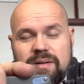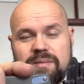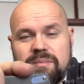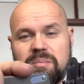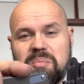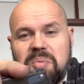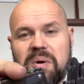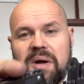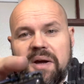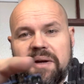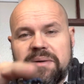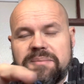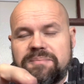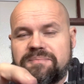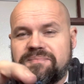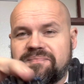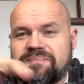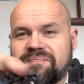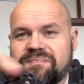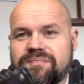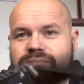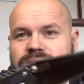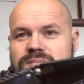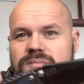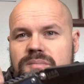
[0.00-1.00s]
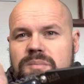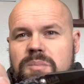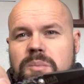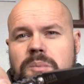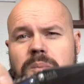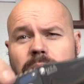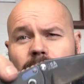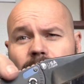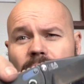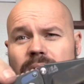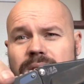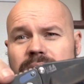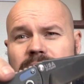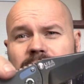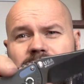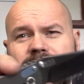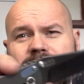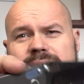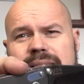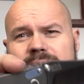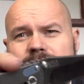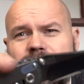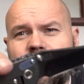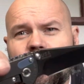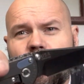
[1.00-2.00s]
But the
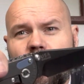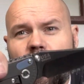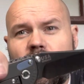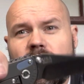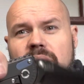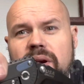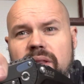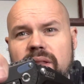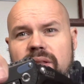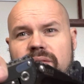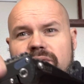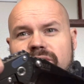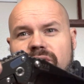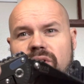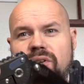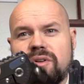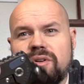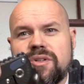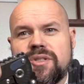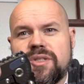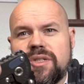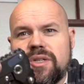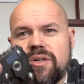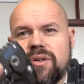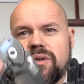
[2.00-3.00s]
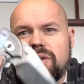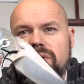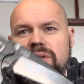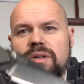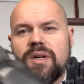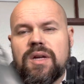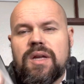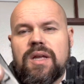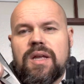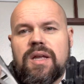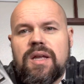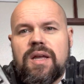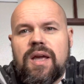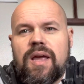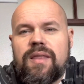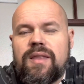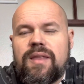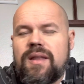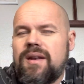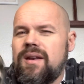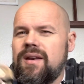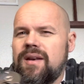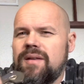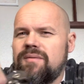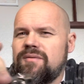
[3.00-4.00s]
XMs were one of the first two, and they
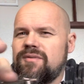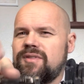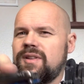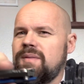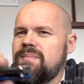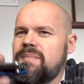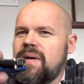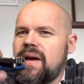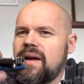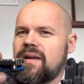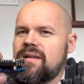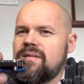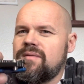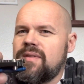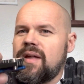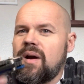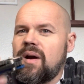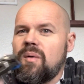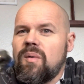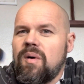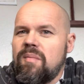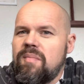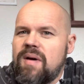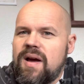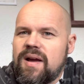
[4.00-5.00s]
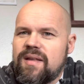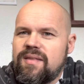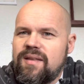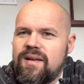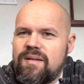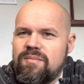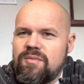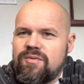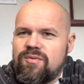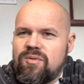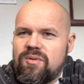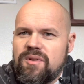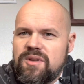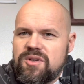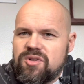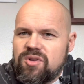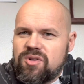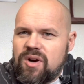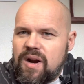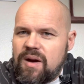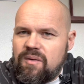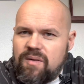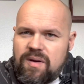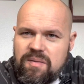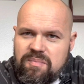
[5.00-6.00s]
didn't even flip back that well back then before the
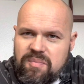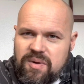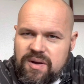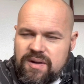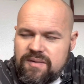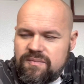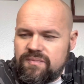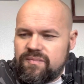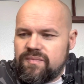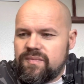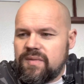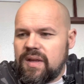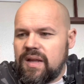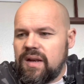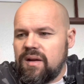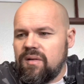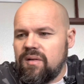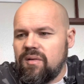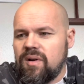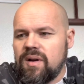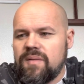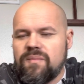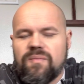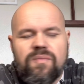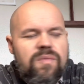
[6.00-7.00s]
tri-way. But anyway.